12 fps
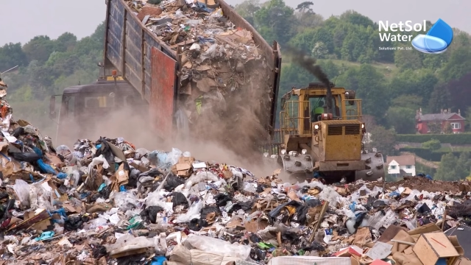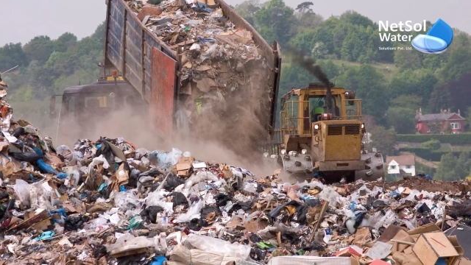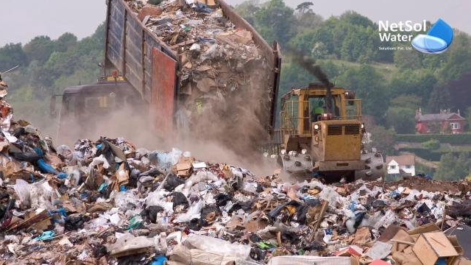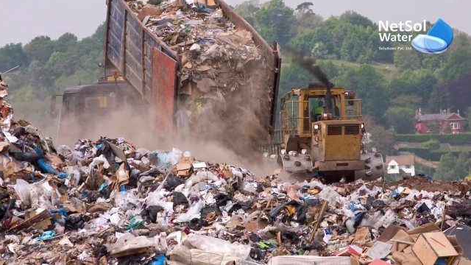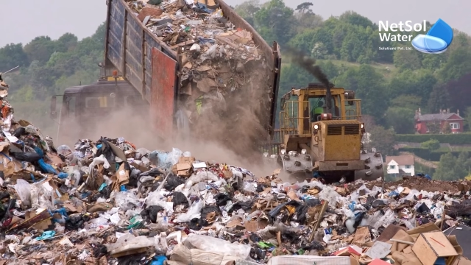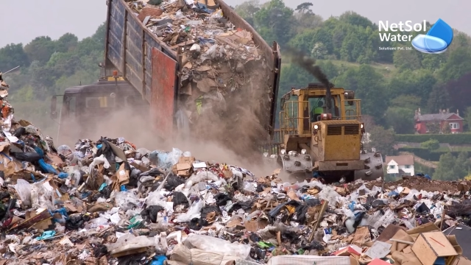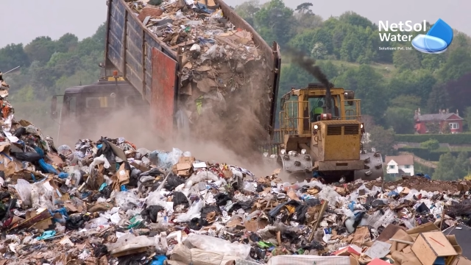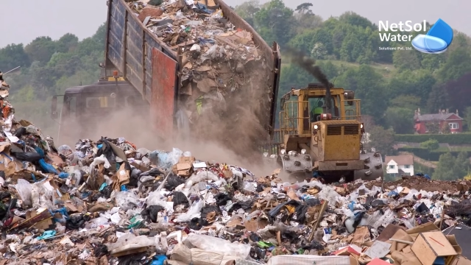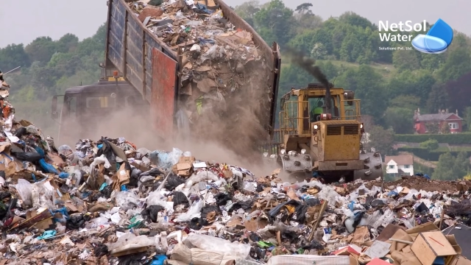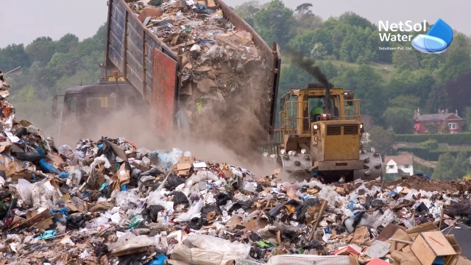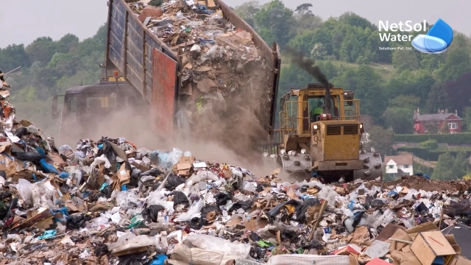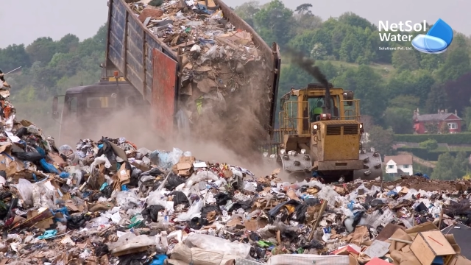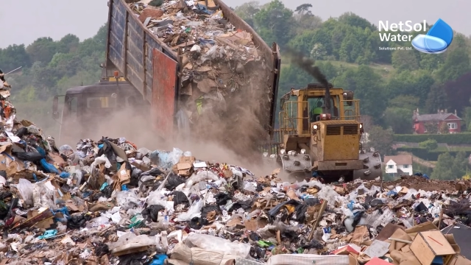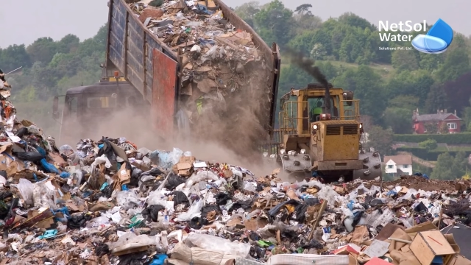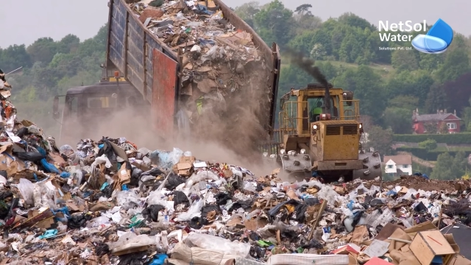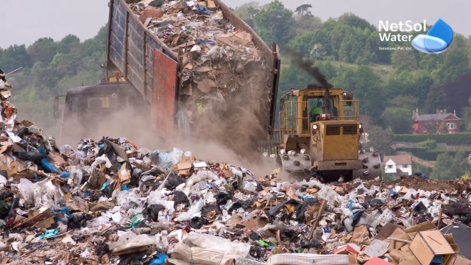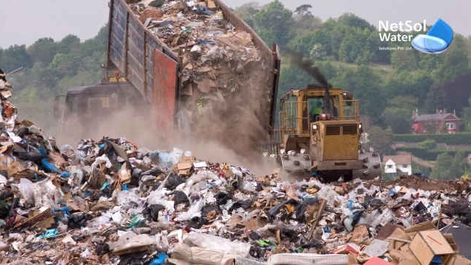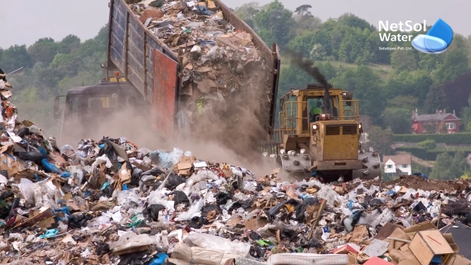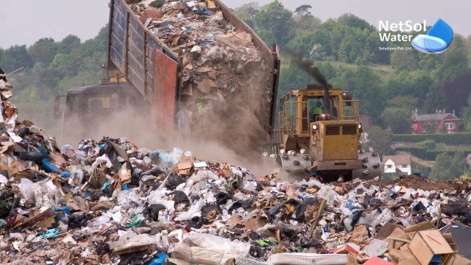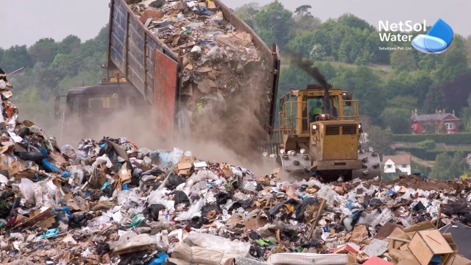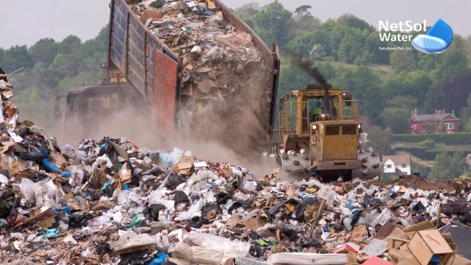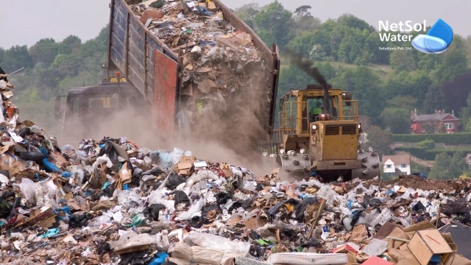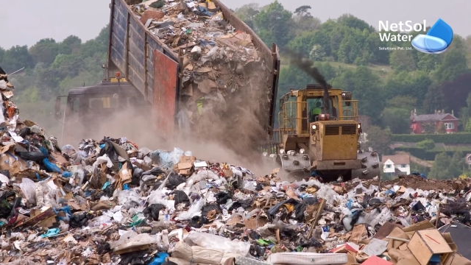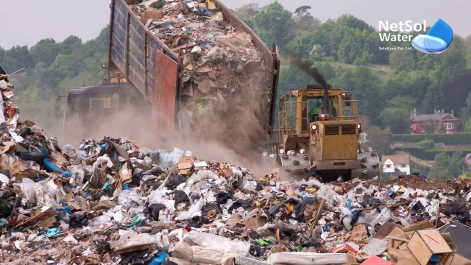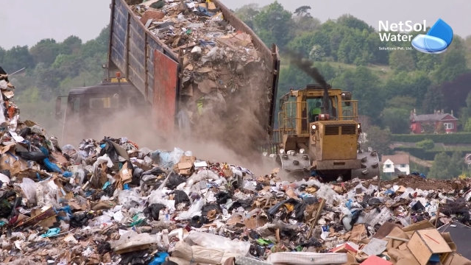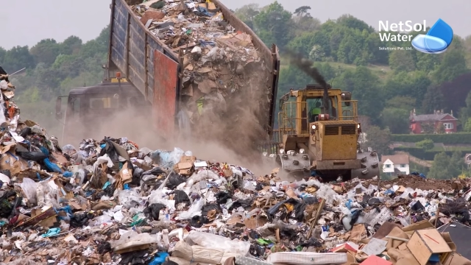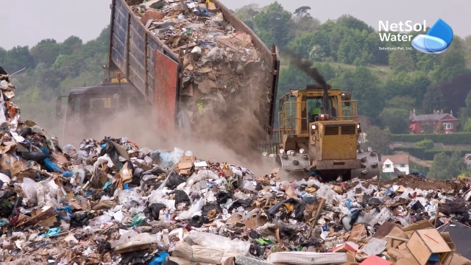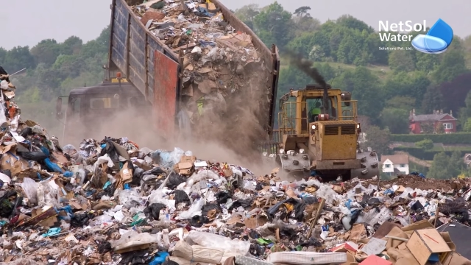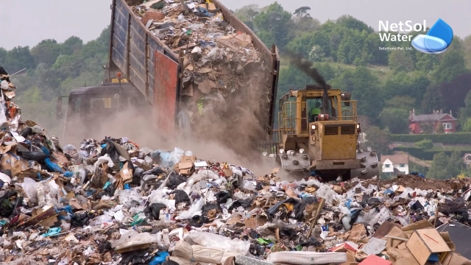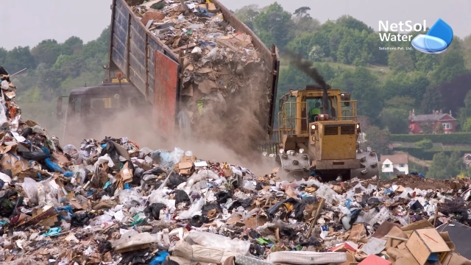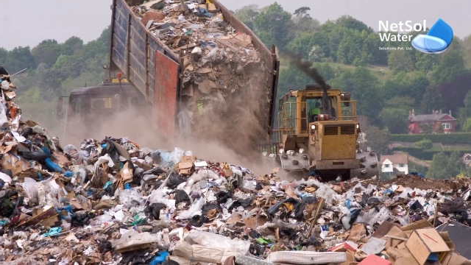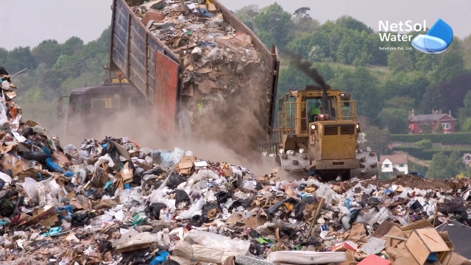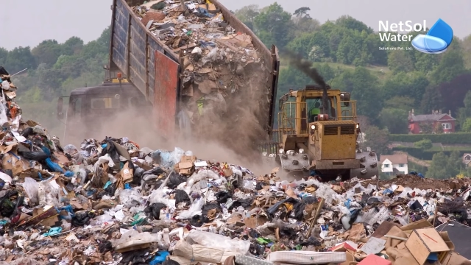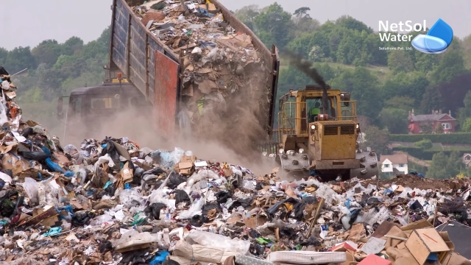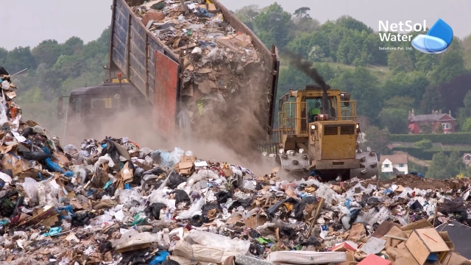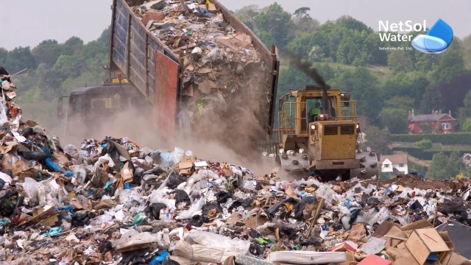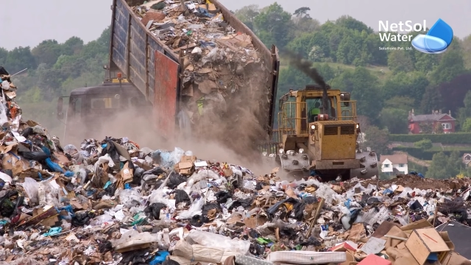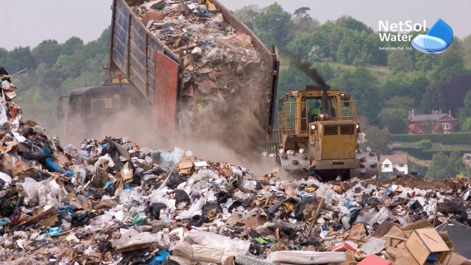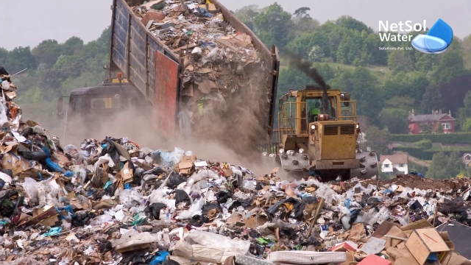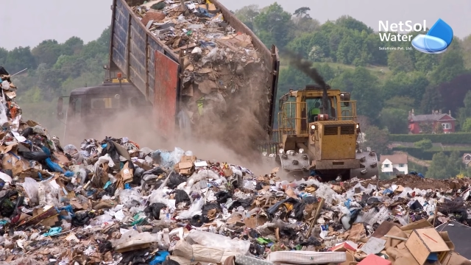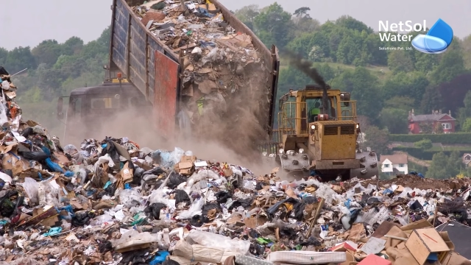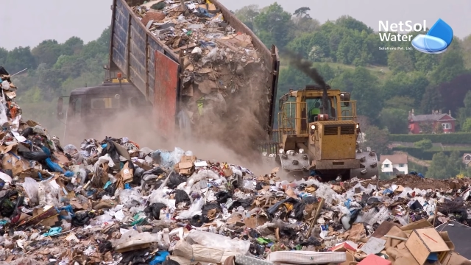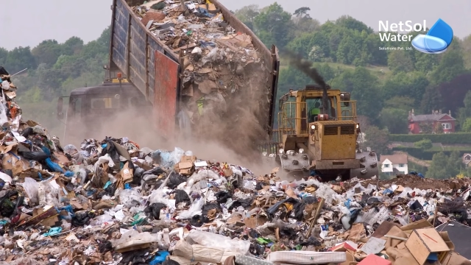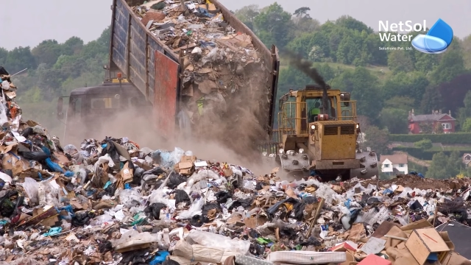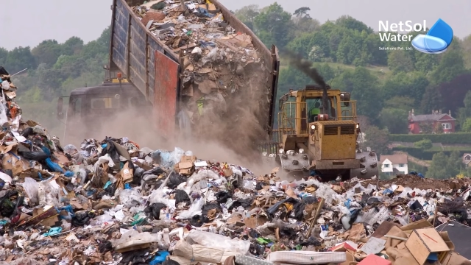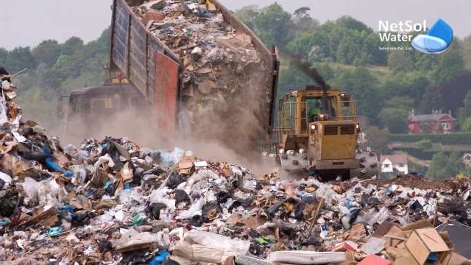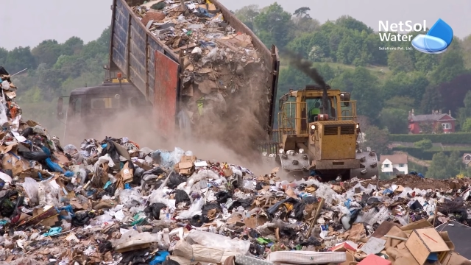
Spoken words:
Nobody's mouth can be seen.